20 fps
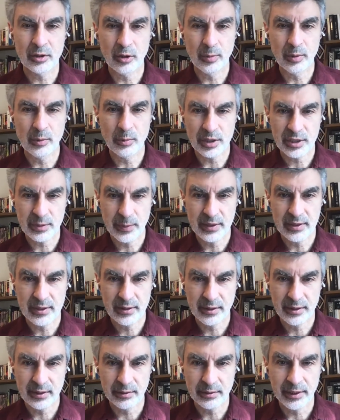global workspace
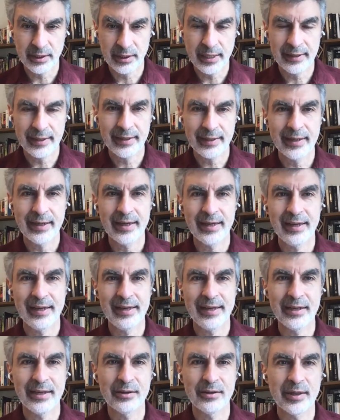theory, and then uh,
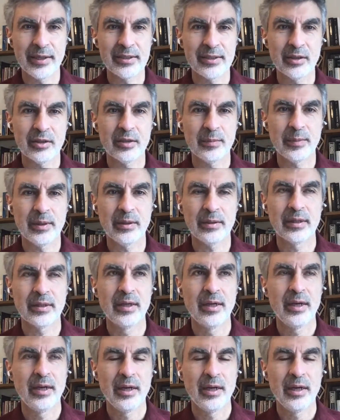later I talked about